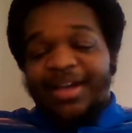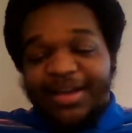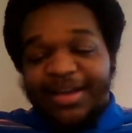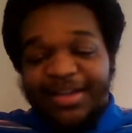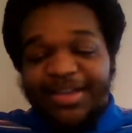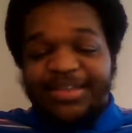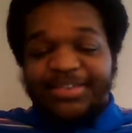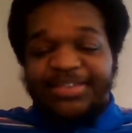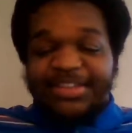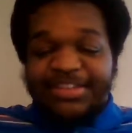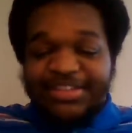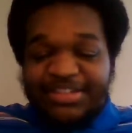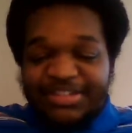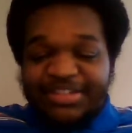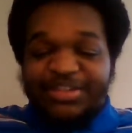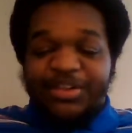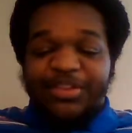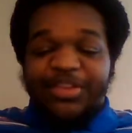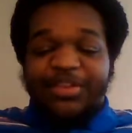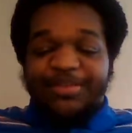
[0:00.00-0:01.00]
I guess it's
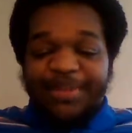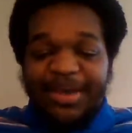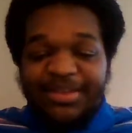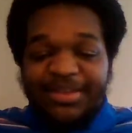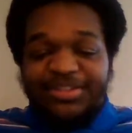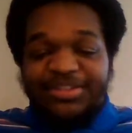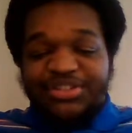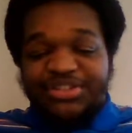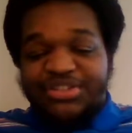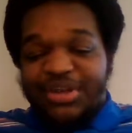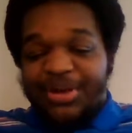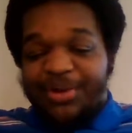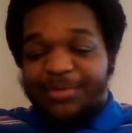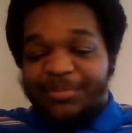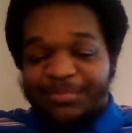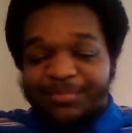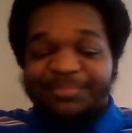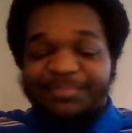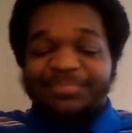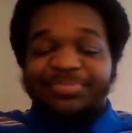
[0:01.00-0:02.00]
just only made to
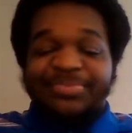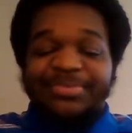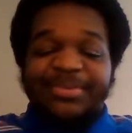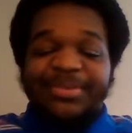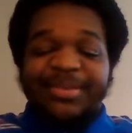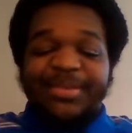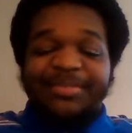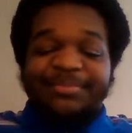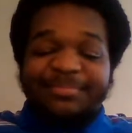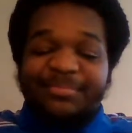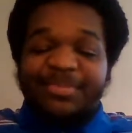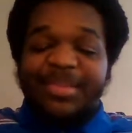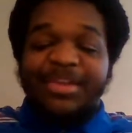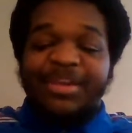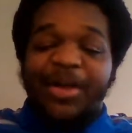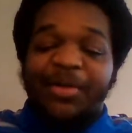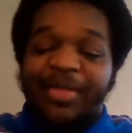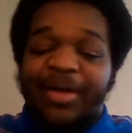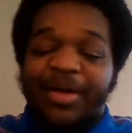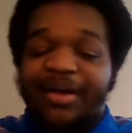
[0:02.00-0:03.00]
show, you
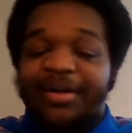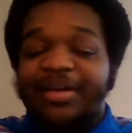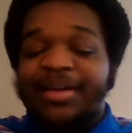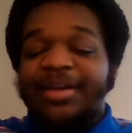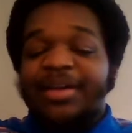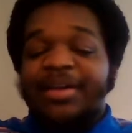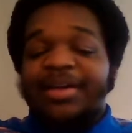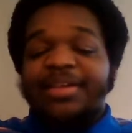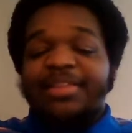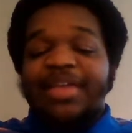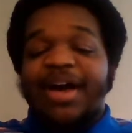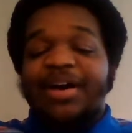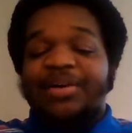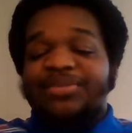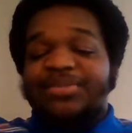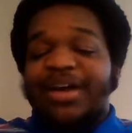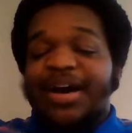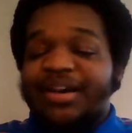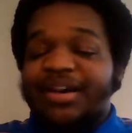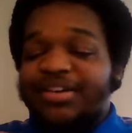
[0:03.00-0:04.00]
know,
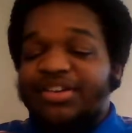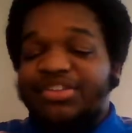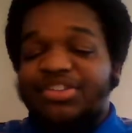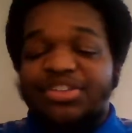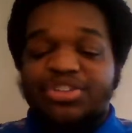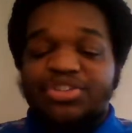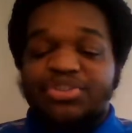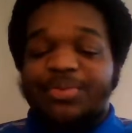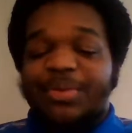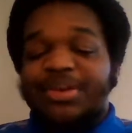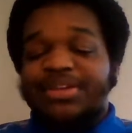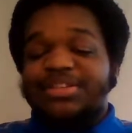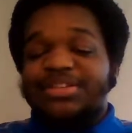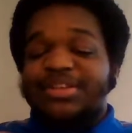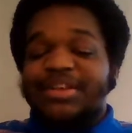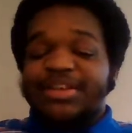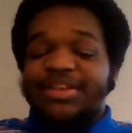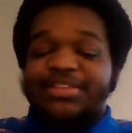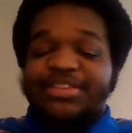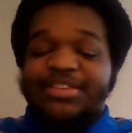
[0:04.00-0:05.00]
how dire the
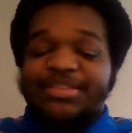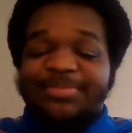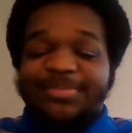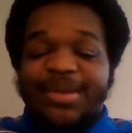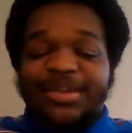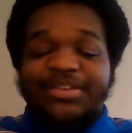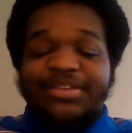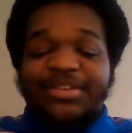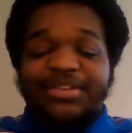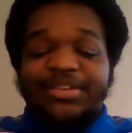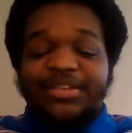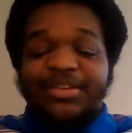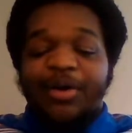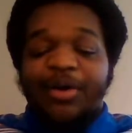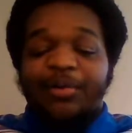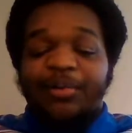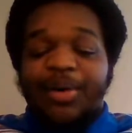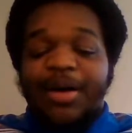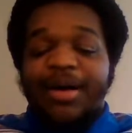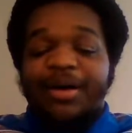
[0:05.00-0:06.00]
situation is. It's made to, you
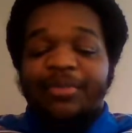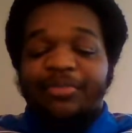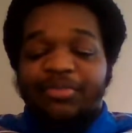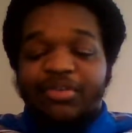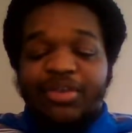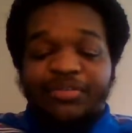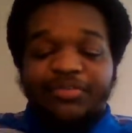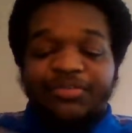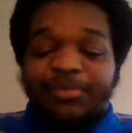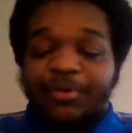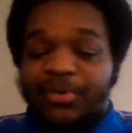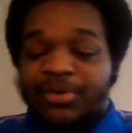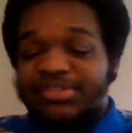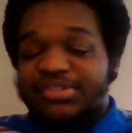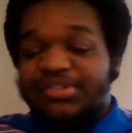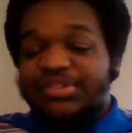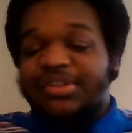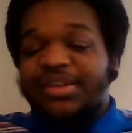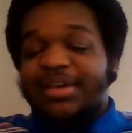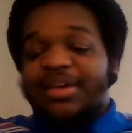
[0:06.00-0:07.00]
know,
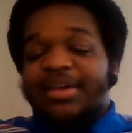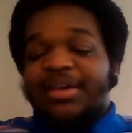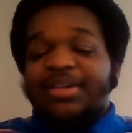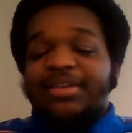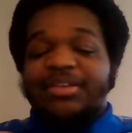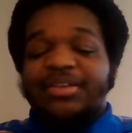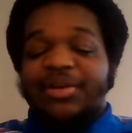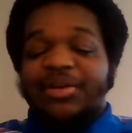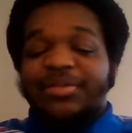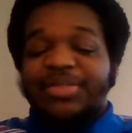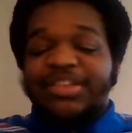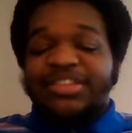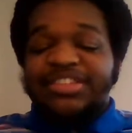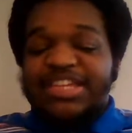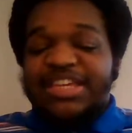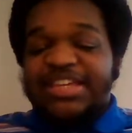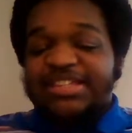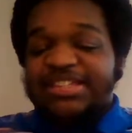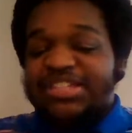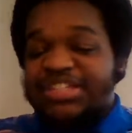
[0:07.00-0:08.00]
reinforce, you know, the
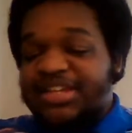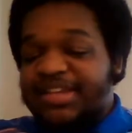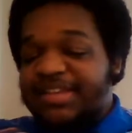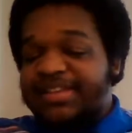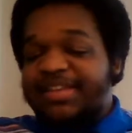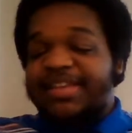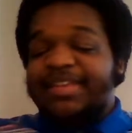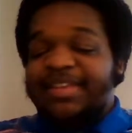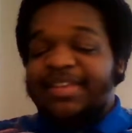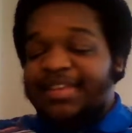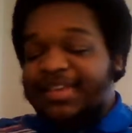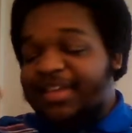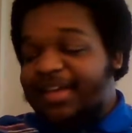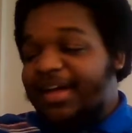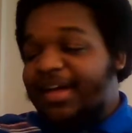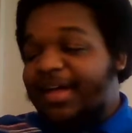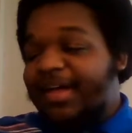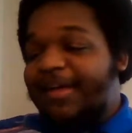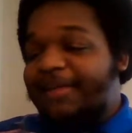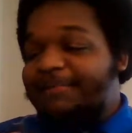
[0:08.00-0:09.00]
tension and the
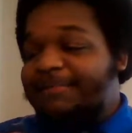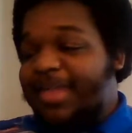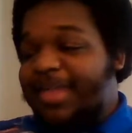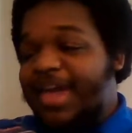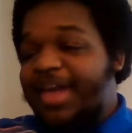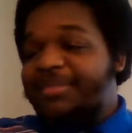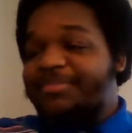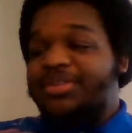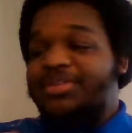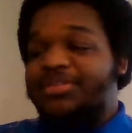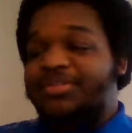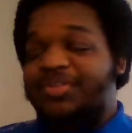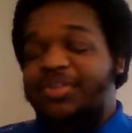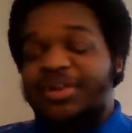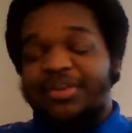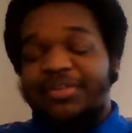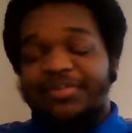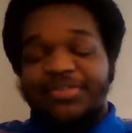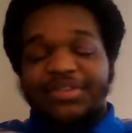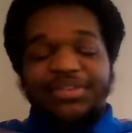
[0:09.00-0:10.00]

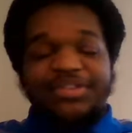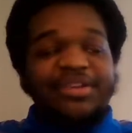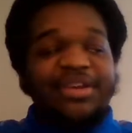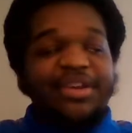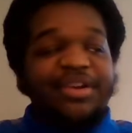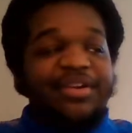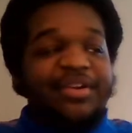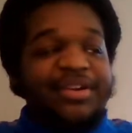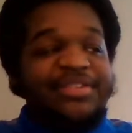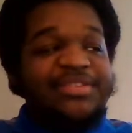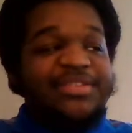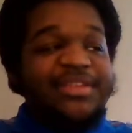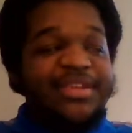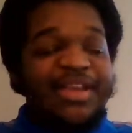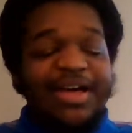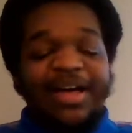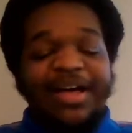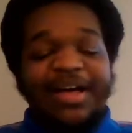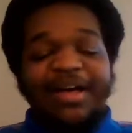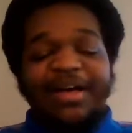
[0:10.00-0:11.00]
atmosphere of this series, and